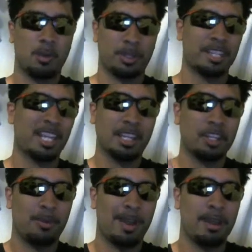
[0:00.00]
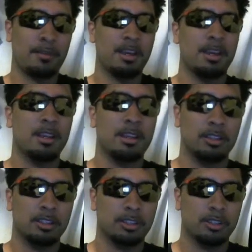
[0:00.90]
with the deck that you have,
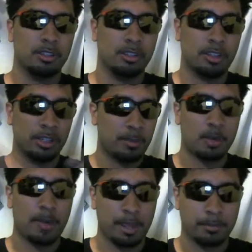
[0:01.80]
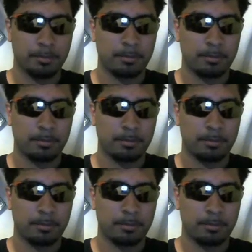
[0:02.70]
you're gonna be okay.